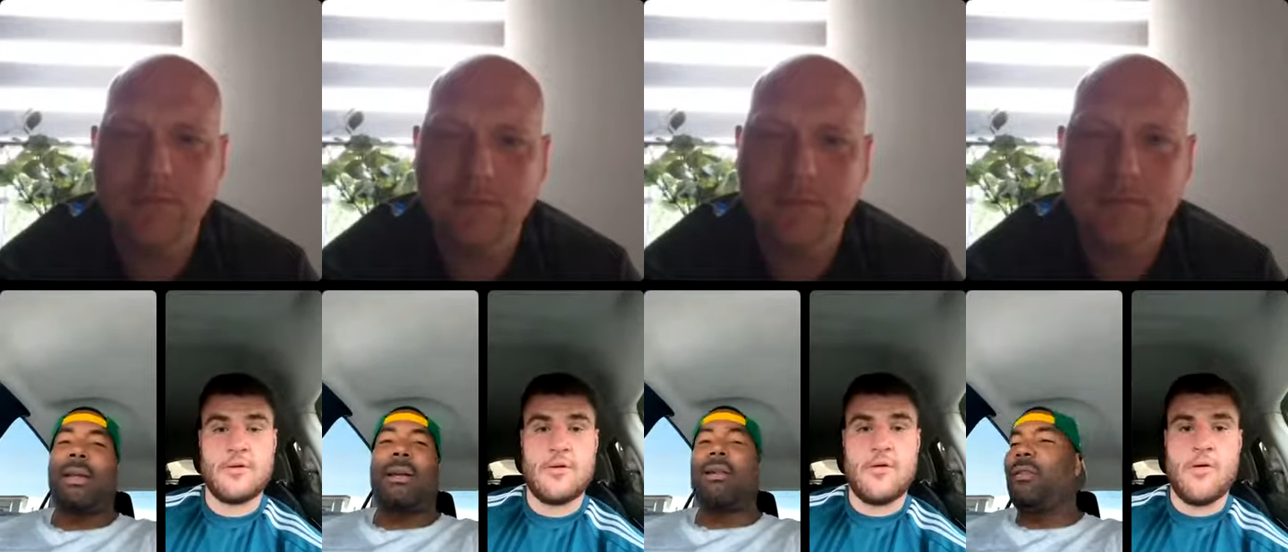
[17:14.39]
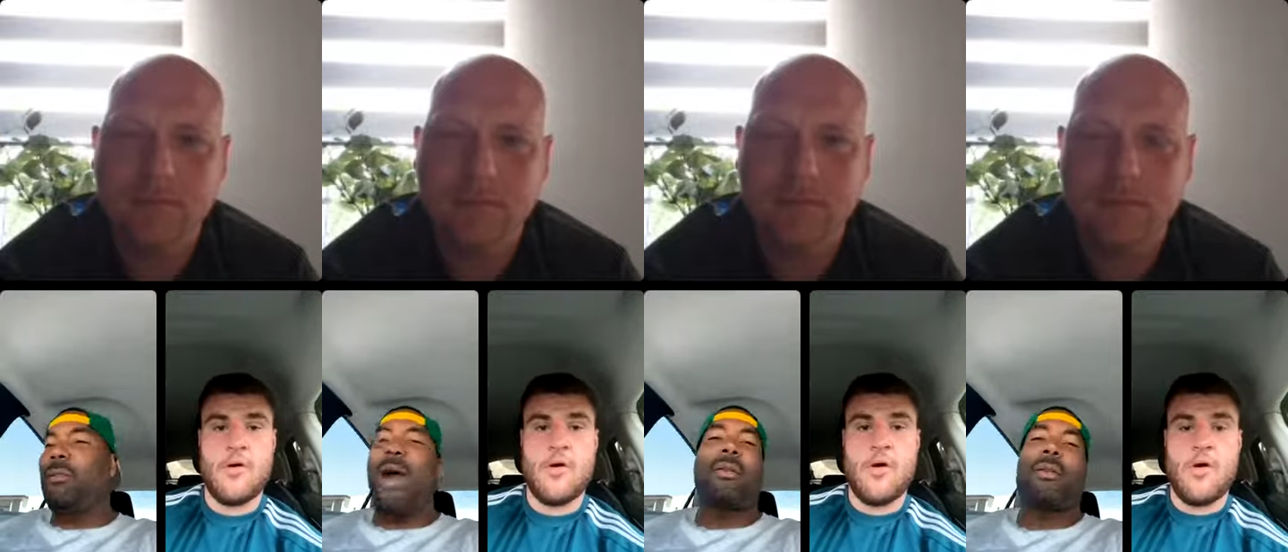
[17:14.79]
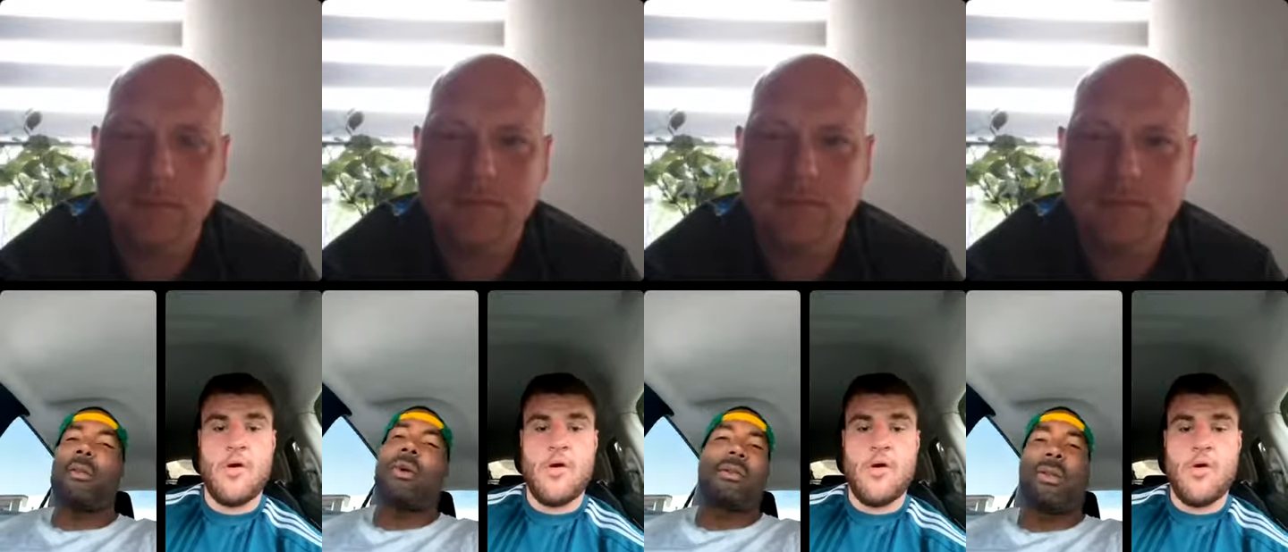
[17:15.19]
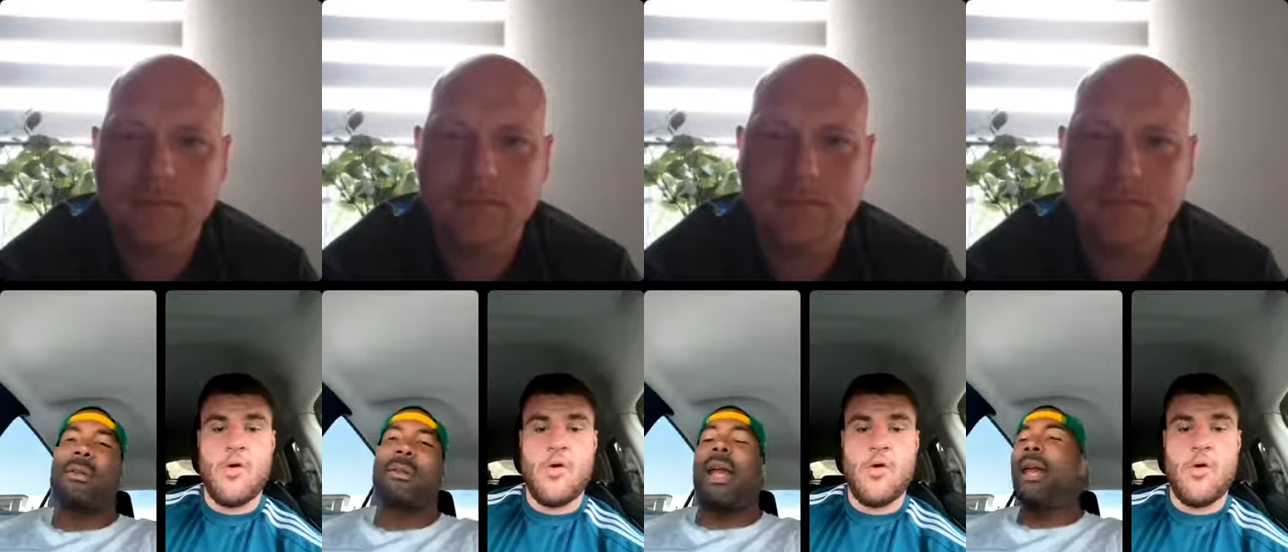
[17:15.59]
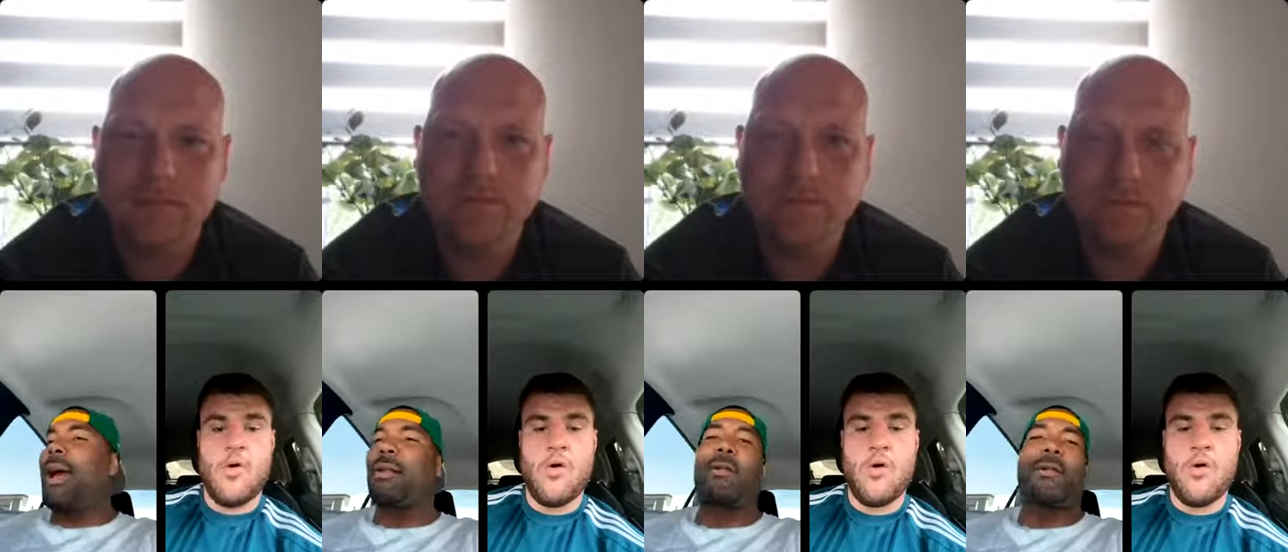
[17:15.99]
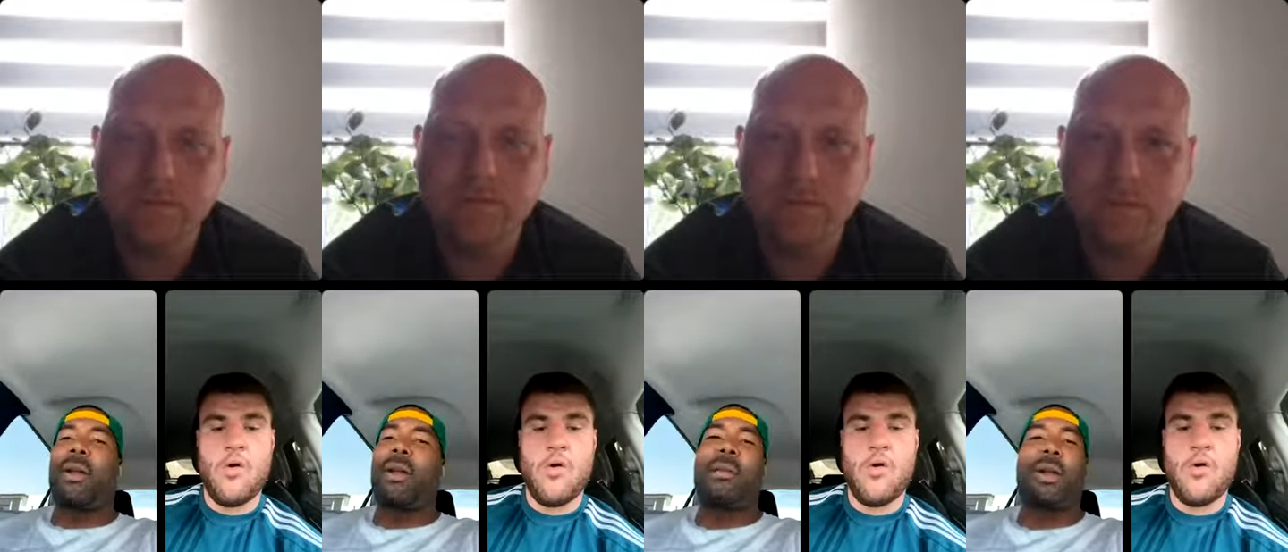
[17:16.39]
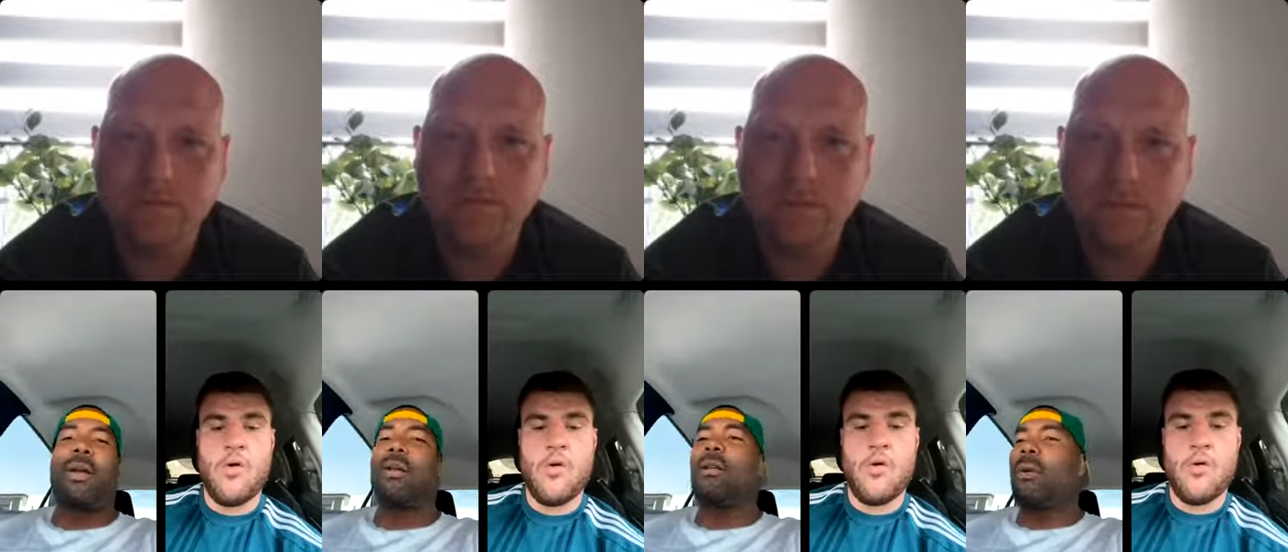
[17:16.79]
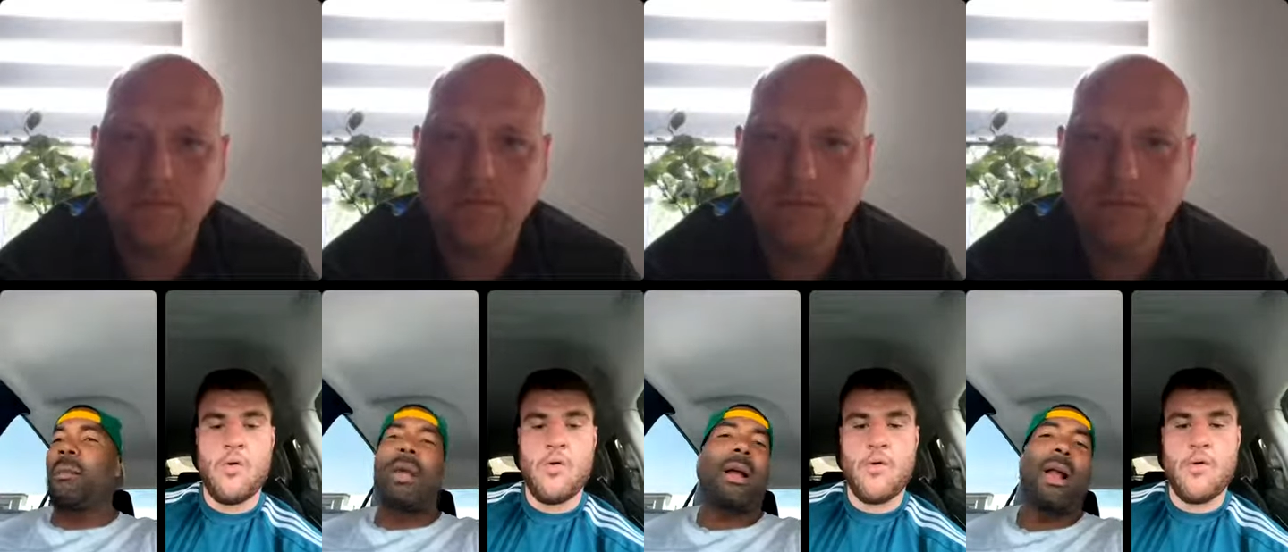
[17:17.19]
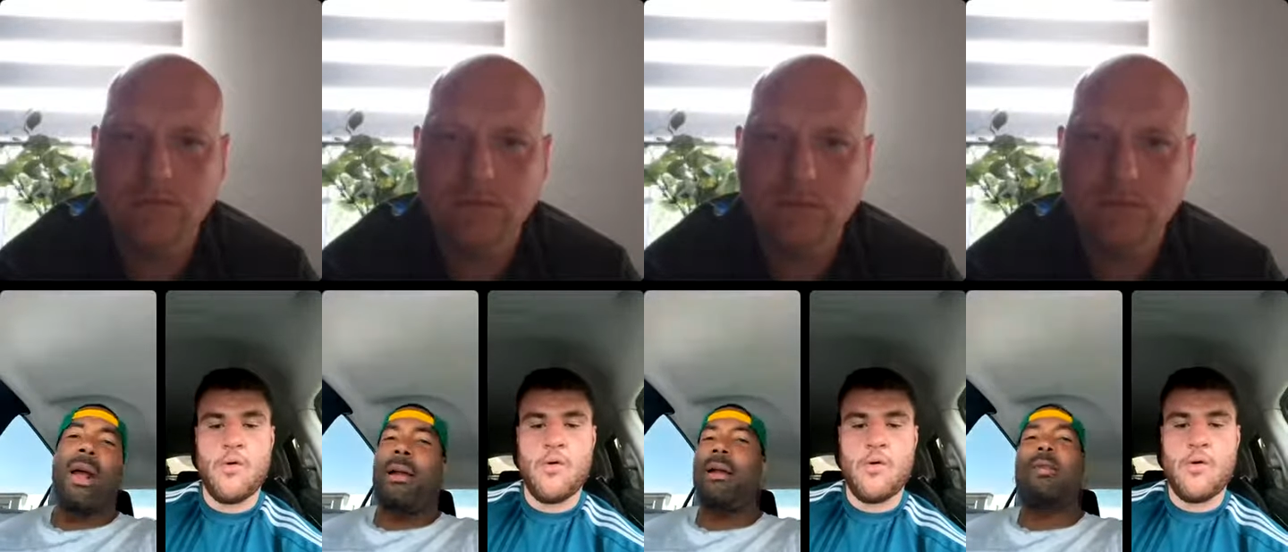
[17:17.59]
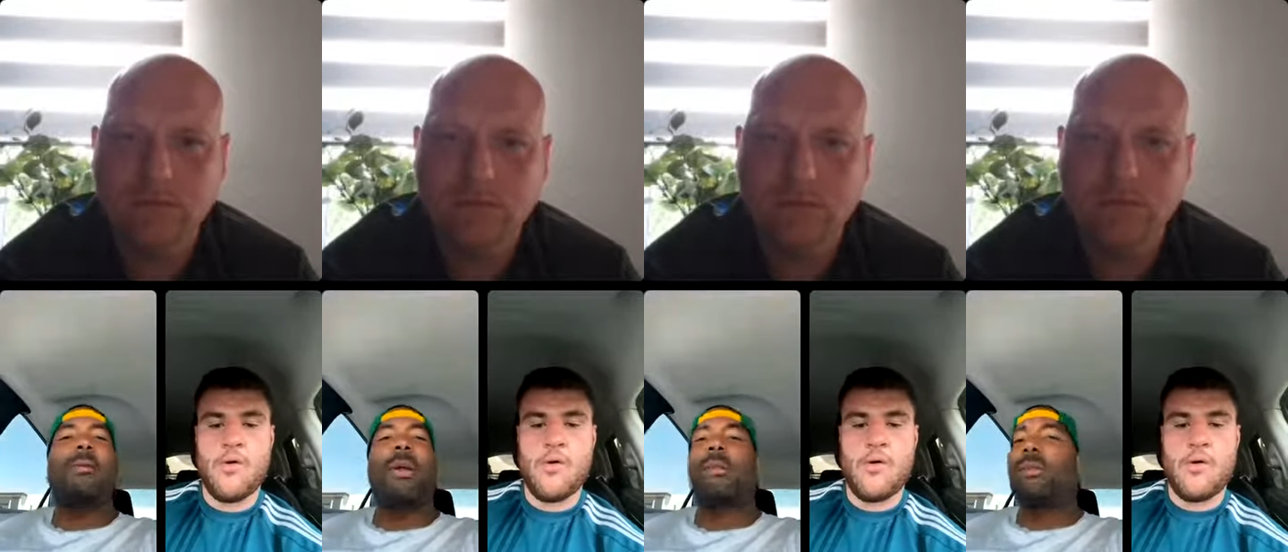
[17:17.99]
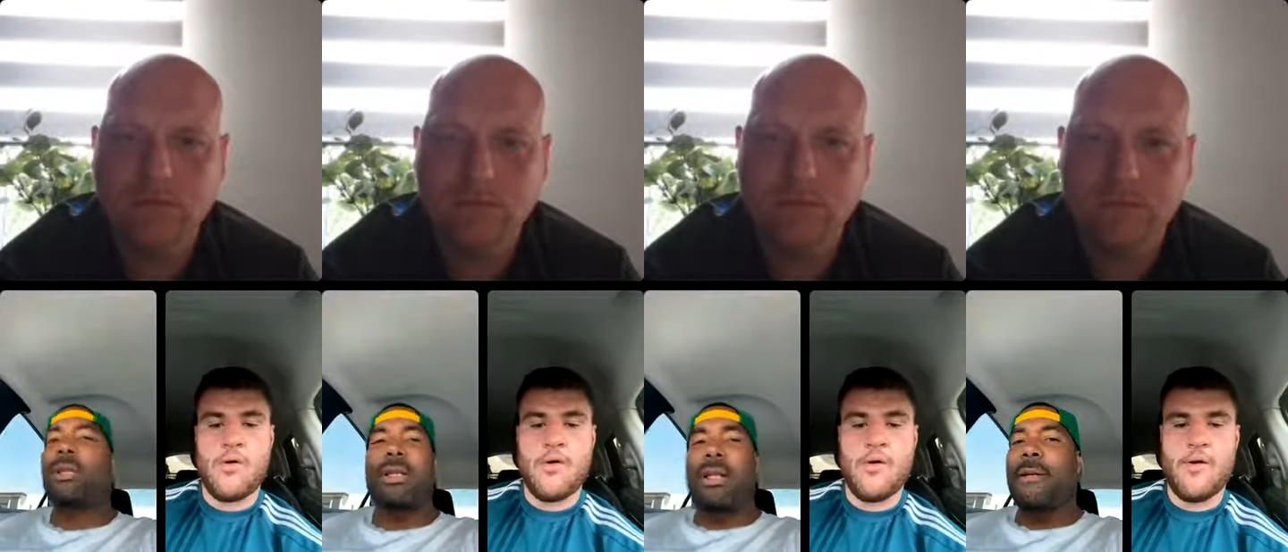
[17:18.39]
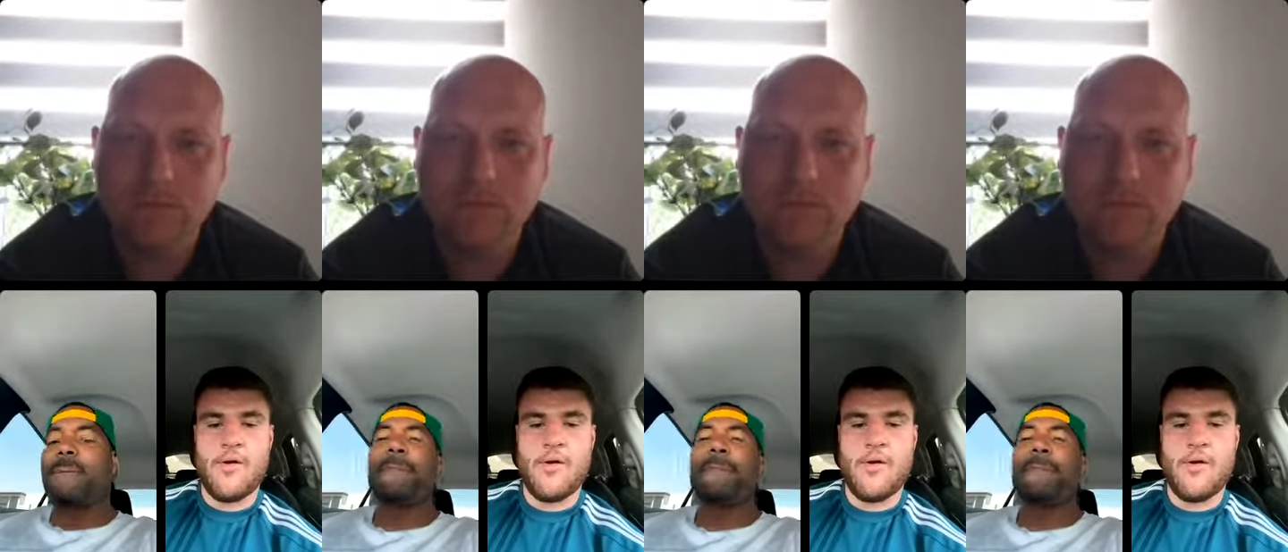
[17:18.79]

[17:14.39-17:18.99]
Speaker 1: It don't even matter no more. You know, they ain't got no film, they don't know what I'm looking like, they don't know what I'm doing in the gym,